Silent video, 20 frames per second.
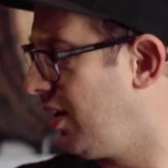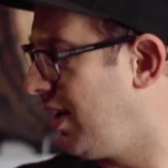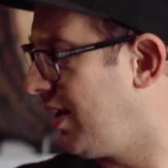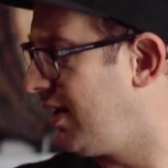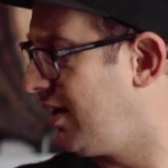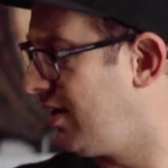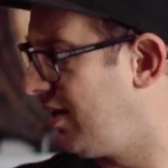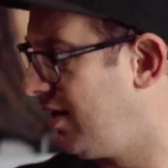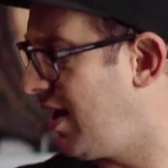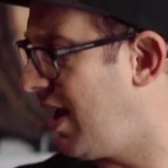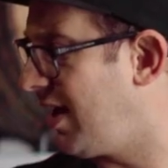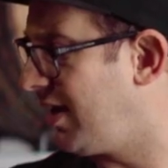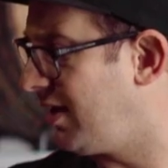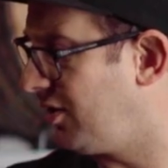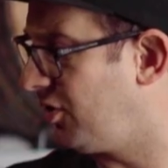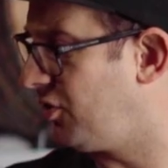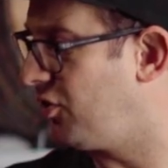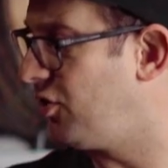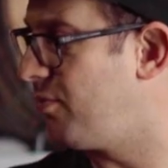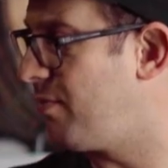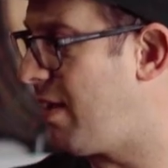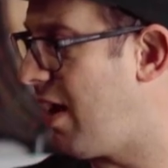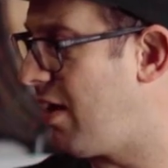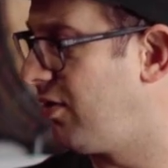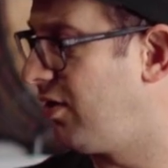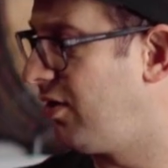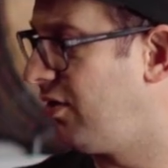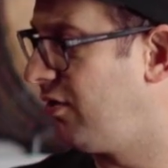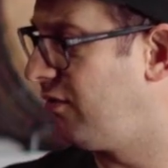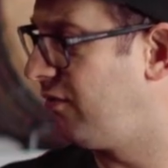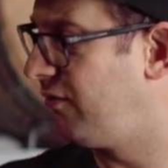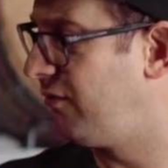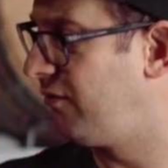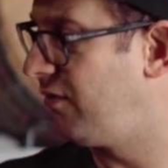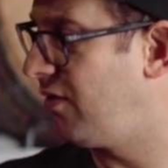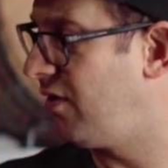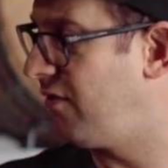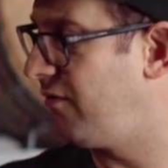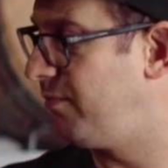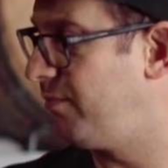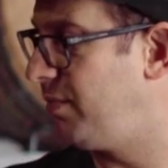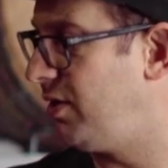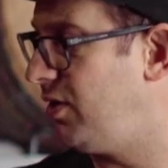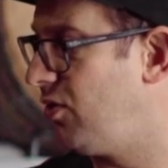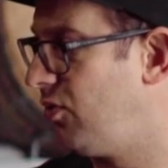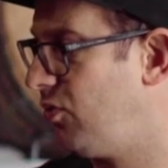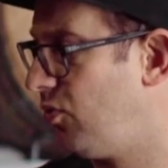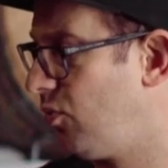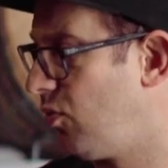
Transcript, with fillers: I get a good amount of Pinot